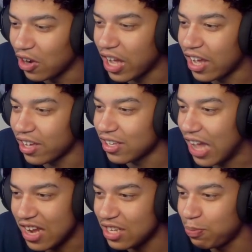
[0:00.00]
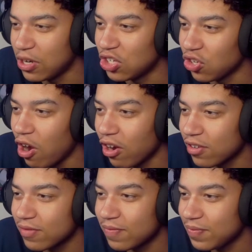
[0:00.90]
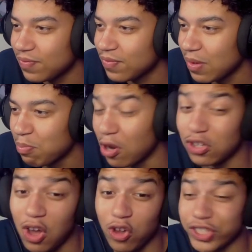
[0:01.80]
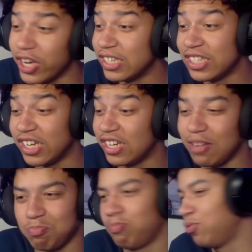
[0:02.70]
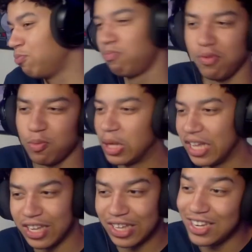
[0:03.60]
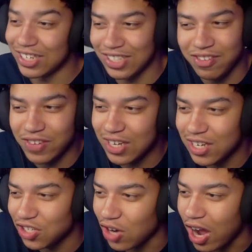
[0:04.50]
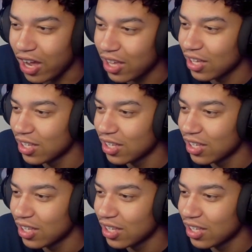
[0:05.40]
Okay, yeah, he's pretty strong. Ultra instinct. He doesn't even need to try.